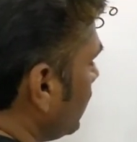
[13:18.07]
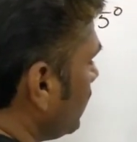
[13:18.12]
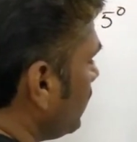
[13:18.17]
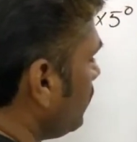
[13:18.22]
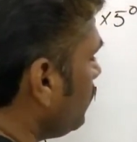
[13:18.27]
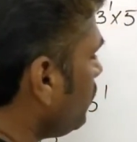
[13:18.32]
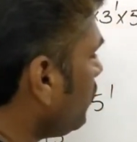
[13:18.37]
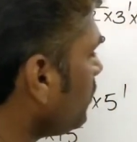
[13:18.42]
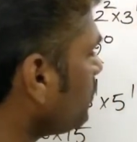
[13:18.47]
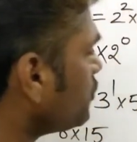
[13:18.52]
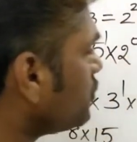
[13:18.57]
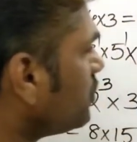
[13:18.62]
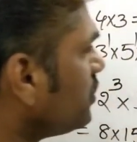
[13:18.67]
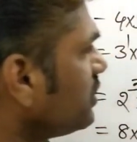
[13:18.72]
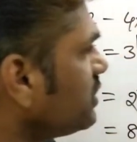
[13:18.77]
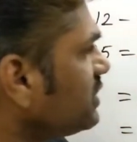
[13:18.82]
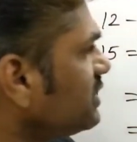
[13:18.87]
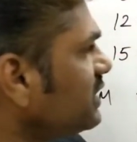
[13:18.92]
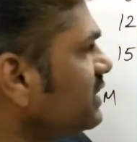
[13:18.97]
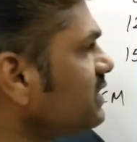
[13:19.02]
If you observe,
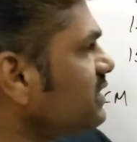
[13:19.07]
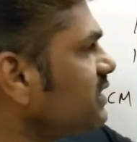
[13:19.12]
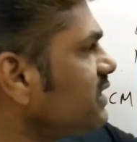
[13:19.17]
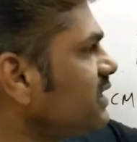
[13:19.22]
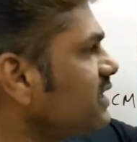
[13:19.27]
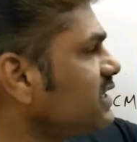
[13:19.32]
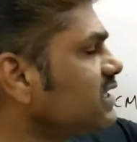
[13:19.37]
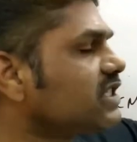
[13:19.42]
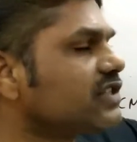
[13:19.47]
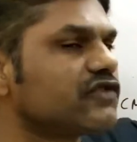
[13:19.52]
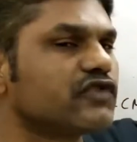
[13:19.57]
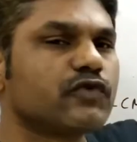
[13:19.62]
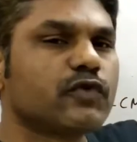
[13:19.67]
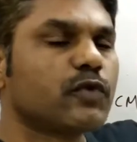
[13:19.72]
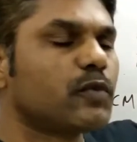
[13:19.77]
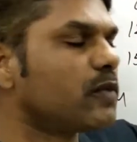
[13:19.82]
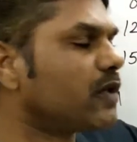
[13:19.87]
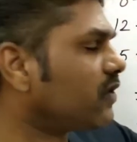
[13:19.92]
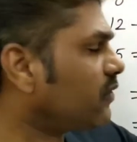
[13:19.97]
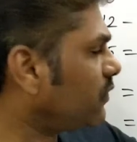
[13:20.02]
60 is
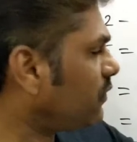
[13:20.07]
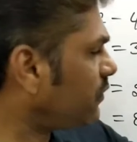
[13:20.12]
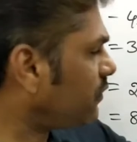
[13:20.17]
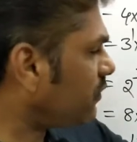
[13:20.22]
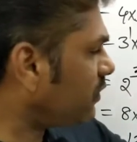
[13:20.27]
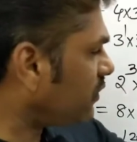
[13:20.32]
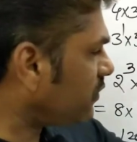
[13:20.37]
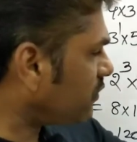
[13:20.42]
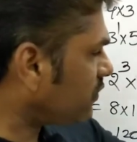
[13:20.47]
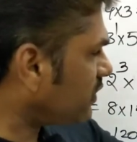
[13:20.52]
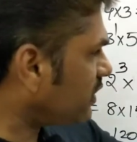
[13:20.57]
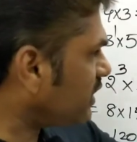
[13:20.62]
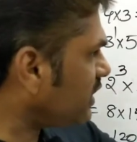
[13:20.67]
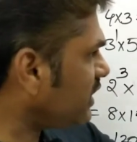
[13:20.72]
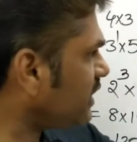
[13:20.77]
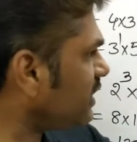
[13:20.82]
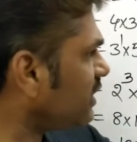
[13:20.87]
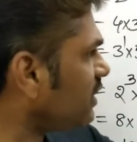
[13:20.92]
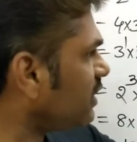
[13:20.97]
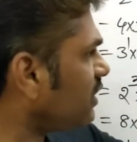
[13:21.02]
divisible by
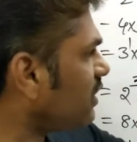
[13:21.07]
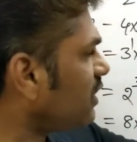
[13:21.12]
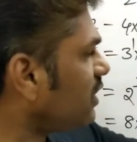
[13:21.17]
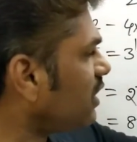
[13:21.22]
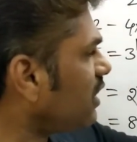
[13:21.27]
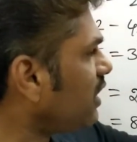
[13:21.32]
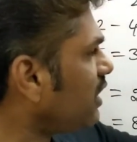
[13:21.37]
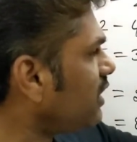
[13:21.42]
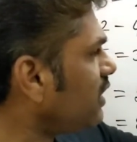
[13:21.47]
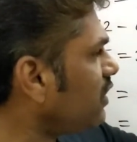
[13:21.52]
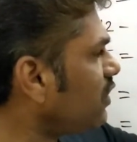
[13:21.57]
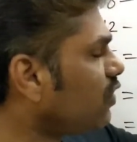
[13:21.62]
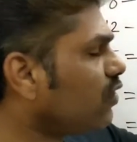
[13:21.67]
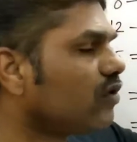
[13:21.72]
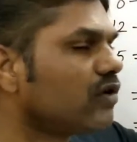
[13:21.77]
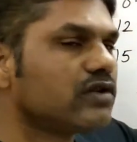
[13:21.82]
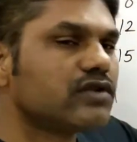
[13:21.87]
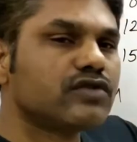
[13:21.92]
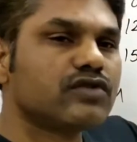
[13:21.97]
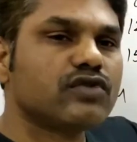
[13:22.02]
15 and
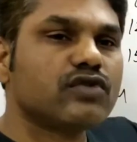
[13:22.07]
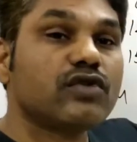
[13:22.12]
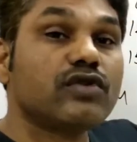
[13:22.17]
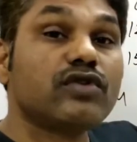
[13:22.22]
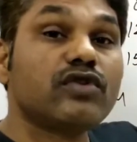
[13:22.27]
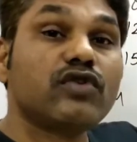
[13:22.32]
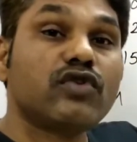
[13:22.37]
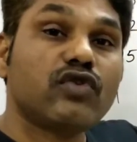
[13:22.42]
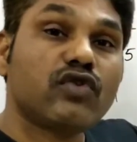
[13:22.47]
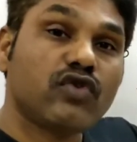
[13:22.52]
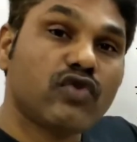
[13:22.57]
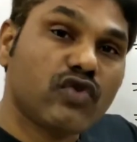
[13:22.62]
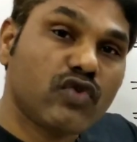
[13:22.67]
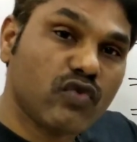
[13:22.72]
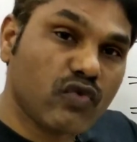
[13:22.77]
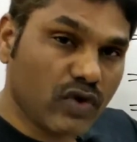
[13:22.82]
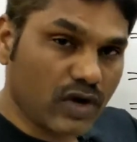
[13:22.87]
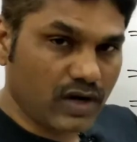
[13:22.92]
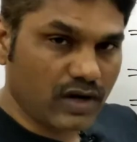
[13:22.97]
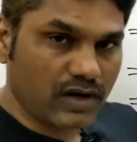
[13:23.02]
also
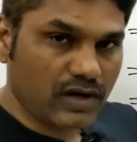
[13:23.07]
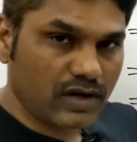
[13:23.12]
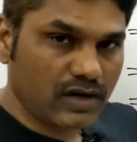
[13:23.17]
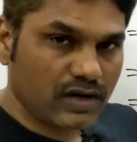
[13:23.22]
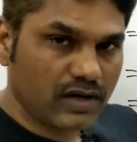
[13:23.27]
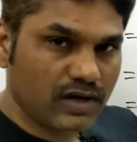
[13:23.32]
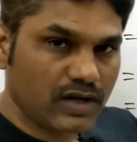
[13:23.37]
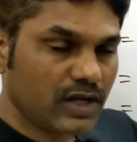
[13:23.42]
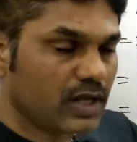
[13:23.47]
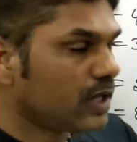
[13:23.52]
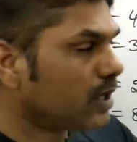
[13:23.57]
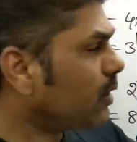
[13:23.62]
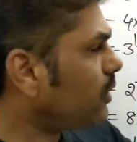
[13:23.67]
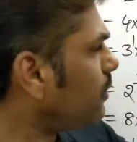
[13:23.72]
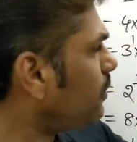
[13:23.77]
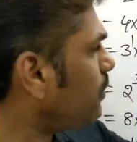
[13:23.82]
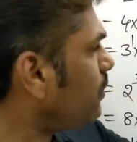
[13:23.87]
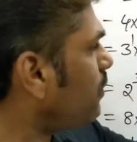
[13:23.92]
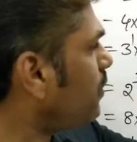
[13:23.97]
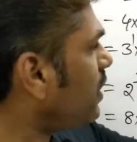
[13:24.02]
12
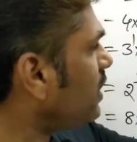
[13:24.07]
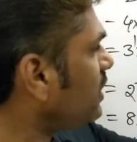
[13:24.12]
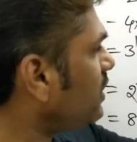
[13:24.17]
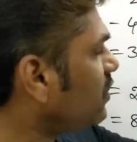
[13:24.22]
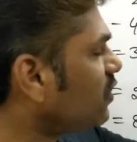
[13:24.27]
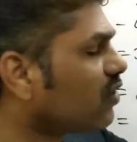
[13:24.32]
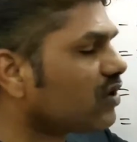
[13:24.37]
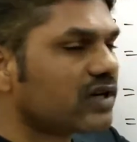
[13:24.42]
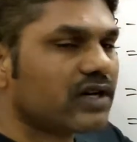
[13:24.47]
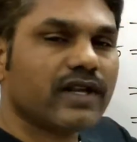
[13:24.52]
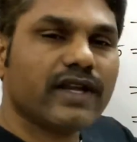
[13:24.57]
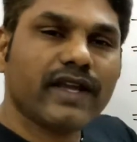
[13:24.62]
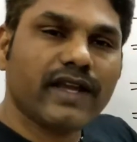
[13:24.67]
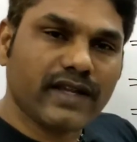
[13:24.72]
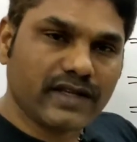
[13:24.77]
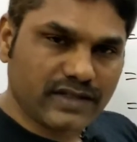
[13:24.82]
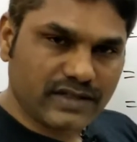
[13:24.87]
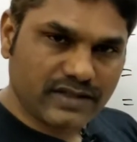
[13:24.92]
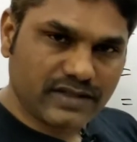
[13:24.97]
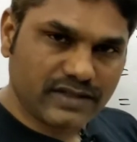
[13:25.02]
but not
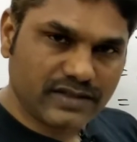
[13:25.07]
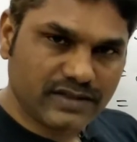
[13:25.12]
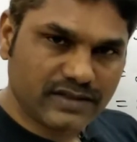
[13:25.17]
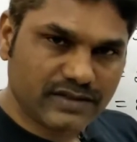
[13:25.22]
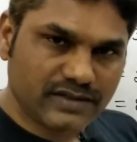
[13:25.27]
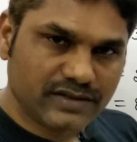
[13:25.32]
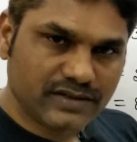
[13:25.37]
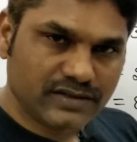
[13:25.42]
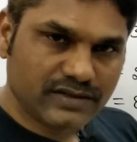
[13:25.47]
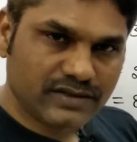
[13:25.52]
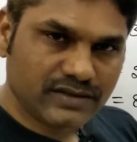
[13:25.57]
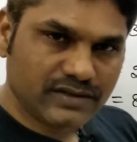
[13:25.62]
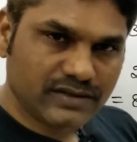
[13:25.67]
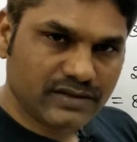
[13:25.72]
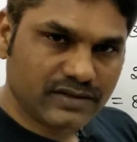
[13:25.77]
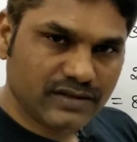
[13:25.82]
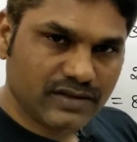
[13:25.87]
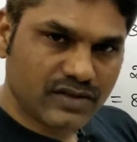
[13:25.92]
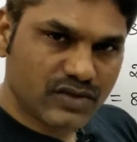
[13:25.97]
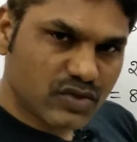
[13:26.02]
8.
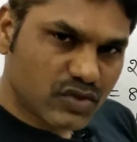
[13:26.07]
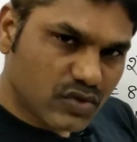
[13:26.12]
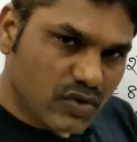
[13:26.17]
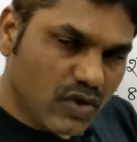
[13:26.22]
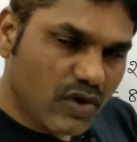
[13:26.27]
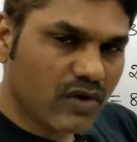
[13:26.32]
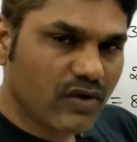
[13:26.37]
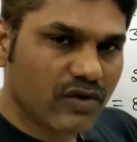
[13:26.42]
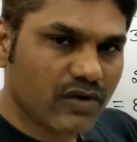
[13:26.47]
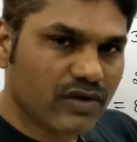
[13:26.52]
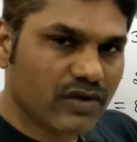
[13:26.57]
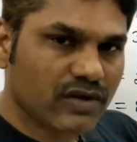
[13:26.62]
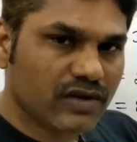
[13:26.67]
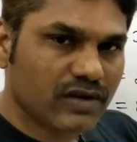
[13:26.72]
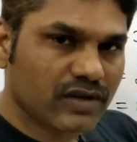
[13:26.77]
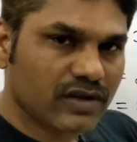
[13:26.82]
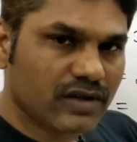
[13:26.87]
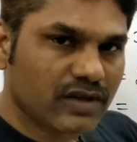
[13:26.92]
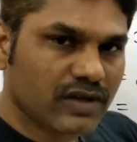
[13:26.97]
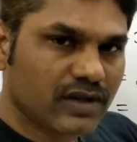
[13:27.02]
So
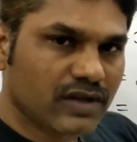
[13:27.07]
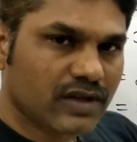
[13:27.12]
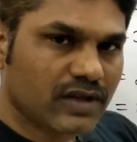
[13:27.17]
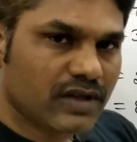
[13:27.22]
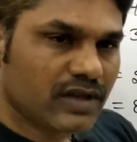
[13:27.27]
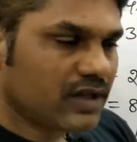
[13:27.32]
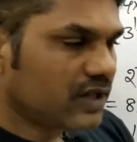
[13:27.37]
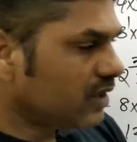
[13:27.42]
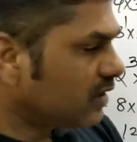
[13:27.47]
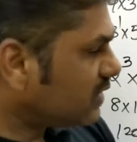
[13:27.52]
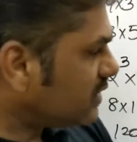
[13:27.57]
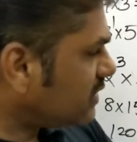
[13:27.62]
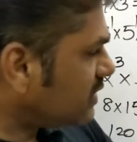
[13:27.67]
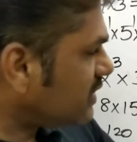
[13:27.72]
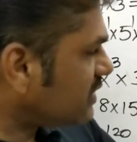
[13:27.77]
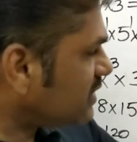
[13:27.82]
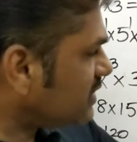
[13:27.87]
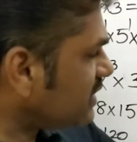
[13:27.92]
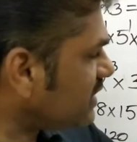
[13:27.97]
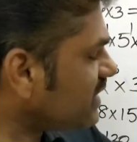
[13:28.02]

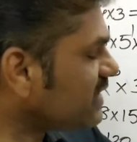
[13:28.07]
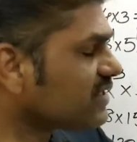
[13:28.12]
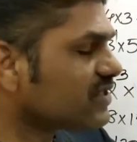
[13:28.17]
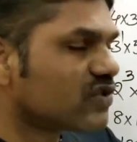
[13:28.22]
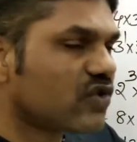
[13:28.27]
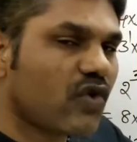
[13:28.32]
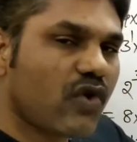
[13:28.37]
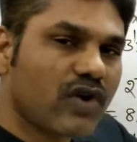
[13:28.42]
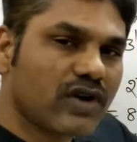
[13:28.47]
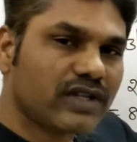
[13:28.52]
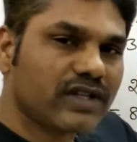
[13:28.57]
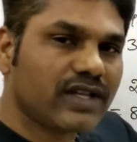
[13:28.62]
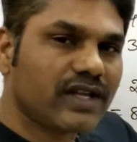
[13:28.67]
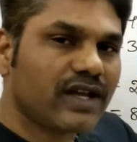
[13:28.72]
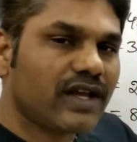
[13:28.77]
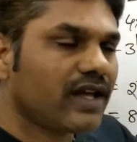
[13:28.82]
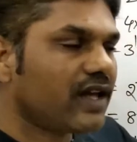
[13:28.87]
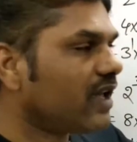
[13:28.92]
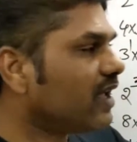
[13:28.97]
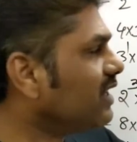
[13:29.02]
60 is not
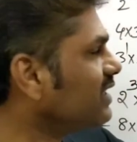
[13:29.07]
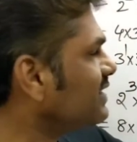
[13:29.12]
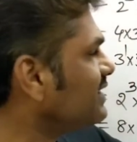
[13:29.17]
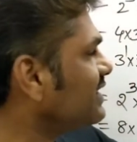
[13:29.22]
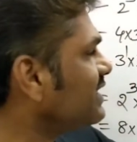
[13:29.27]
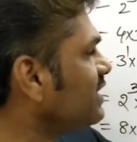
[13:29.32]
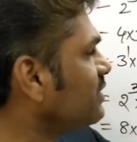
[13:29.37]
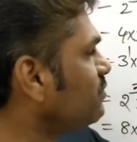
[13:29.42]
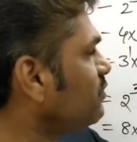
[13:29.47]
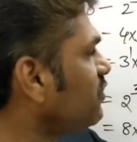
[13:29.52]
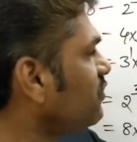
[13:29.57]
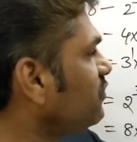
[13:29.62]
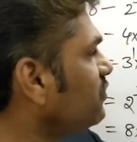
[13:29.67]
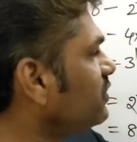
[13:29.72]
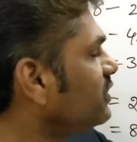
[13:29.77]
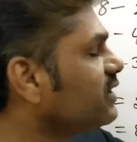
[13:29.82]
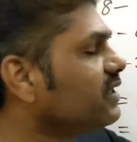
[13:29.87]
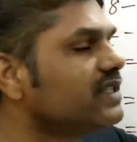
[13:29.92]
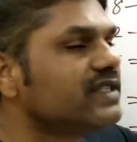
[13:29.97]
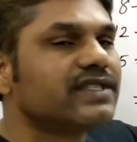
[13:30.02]
the LCM
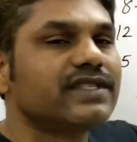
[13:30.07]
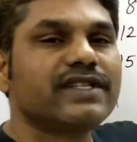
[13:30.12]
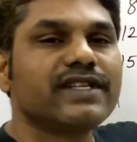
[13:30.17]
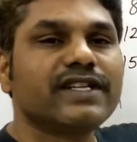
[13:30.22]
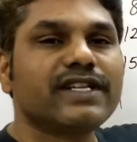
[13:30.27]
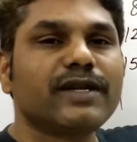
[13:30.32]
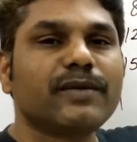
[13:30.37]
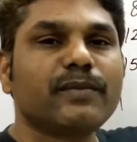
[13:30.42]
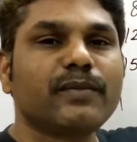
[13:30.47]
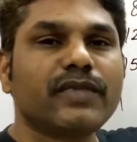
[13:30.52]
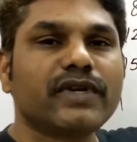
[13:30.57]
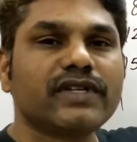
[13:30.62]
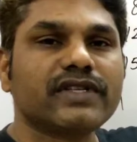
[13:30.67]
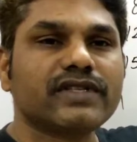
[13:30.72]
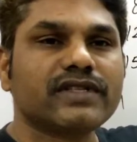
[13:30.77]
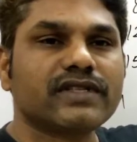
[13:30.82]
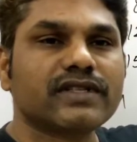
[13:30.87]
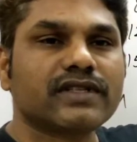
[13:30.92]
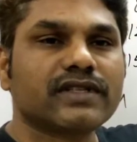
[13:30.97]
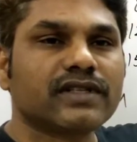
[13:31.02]
of these three
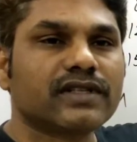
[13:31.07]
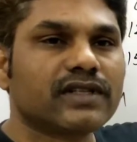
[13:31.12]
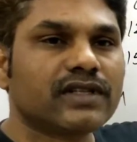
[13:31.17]
numbers